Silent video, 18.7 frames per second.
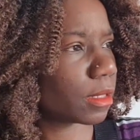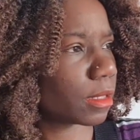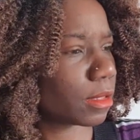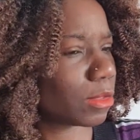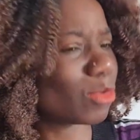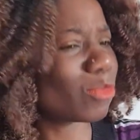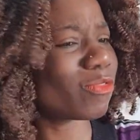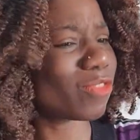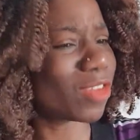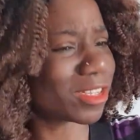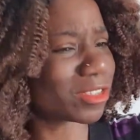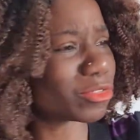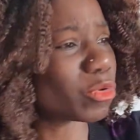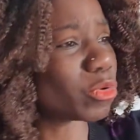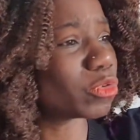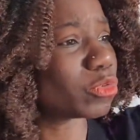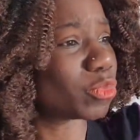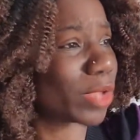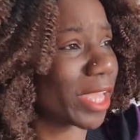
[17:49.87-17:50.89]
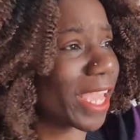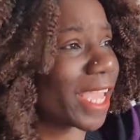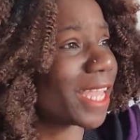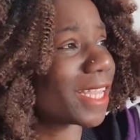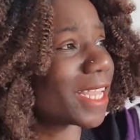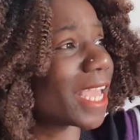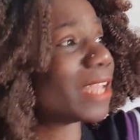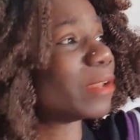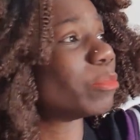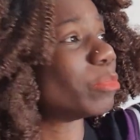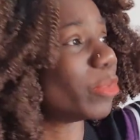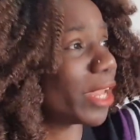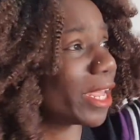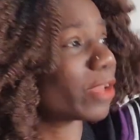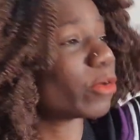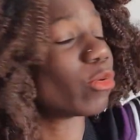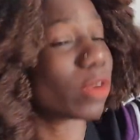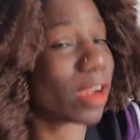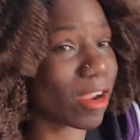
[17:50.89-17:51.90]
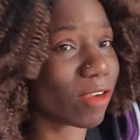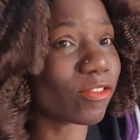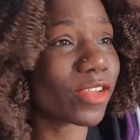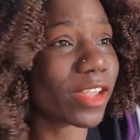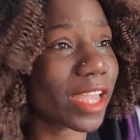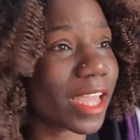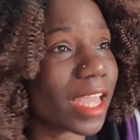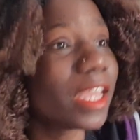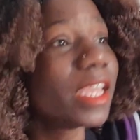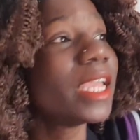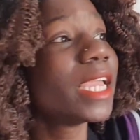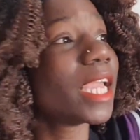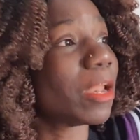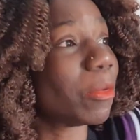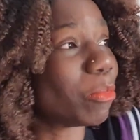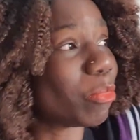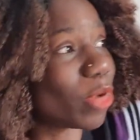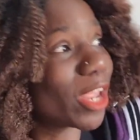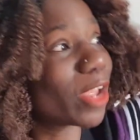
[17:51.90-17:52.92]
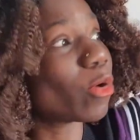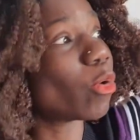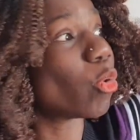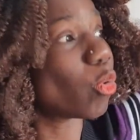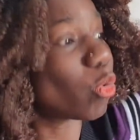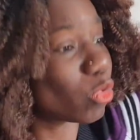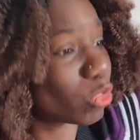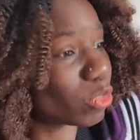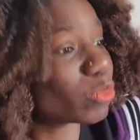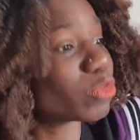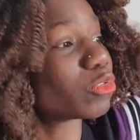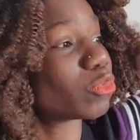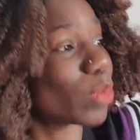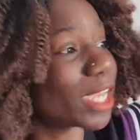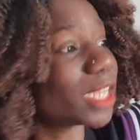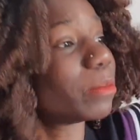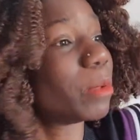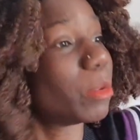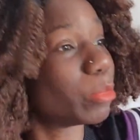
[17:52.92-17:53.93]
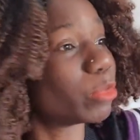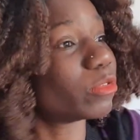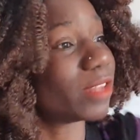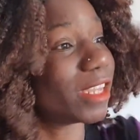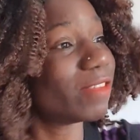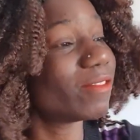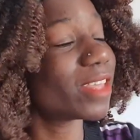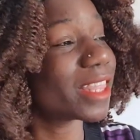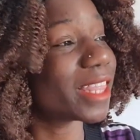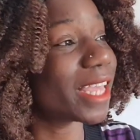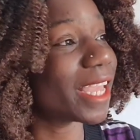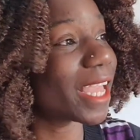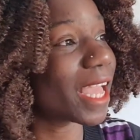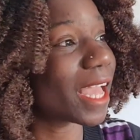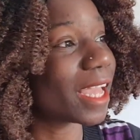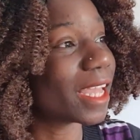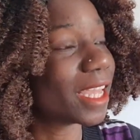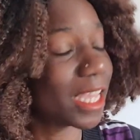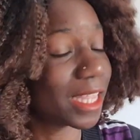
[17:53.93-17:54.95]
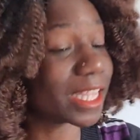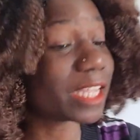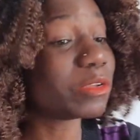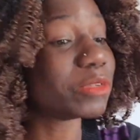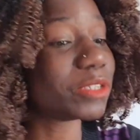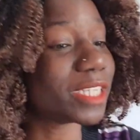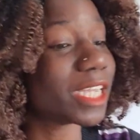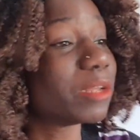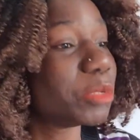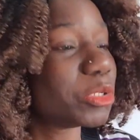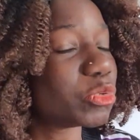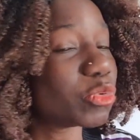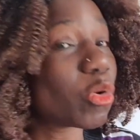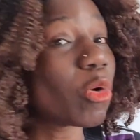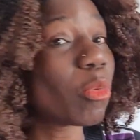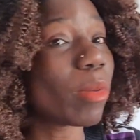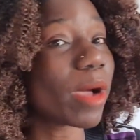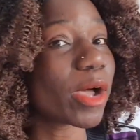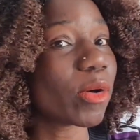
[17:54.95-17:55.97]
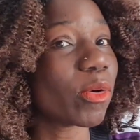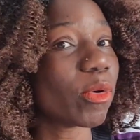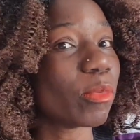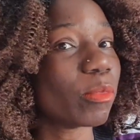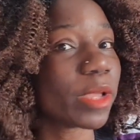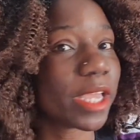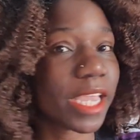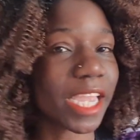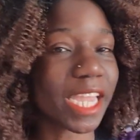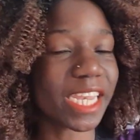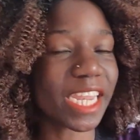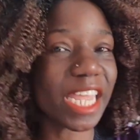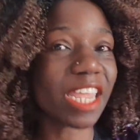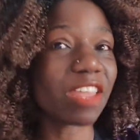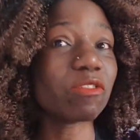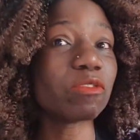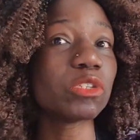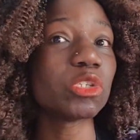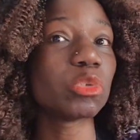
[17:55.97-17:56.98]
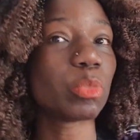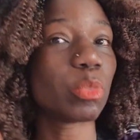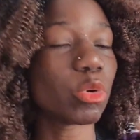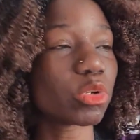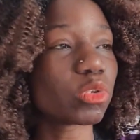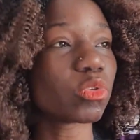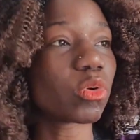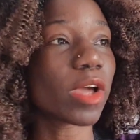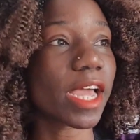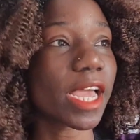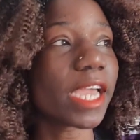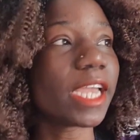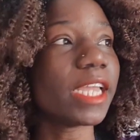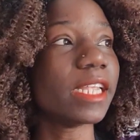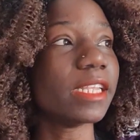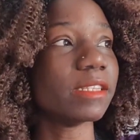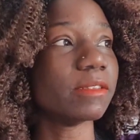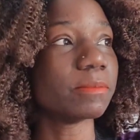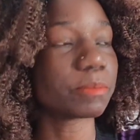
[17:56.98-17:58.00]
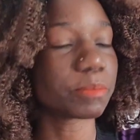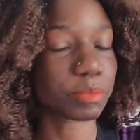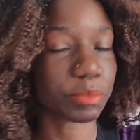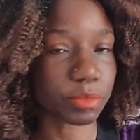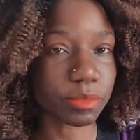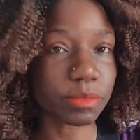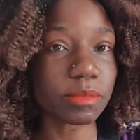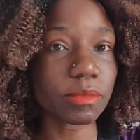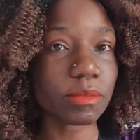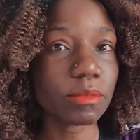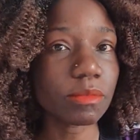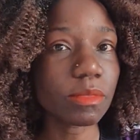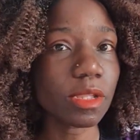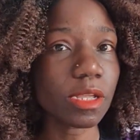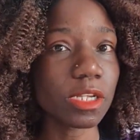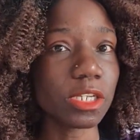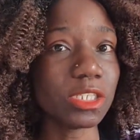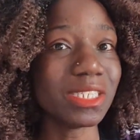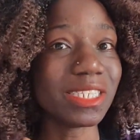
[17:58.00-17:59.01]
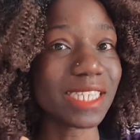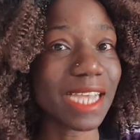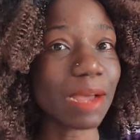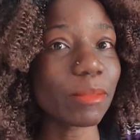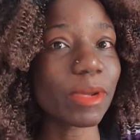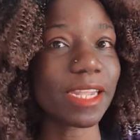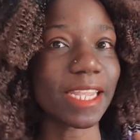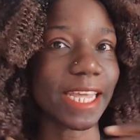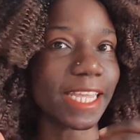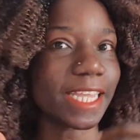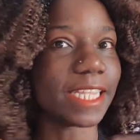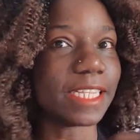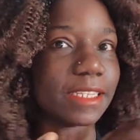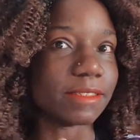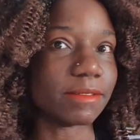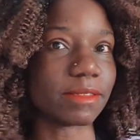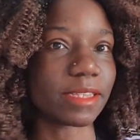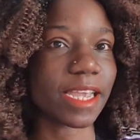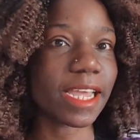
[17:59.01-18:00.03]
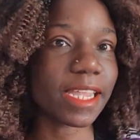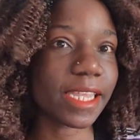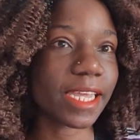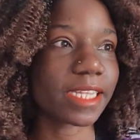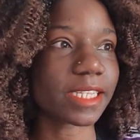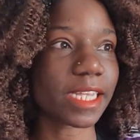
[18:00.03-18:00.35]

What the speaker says: You first go to Kenya and or Africa and bring all those white people living there, then you tell me to go back home. And I even spoke to her in German, like in dialect.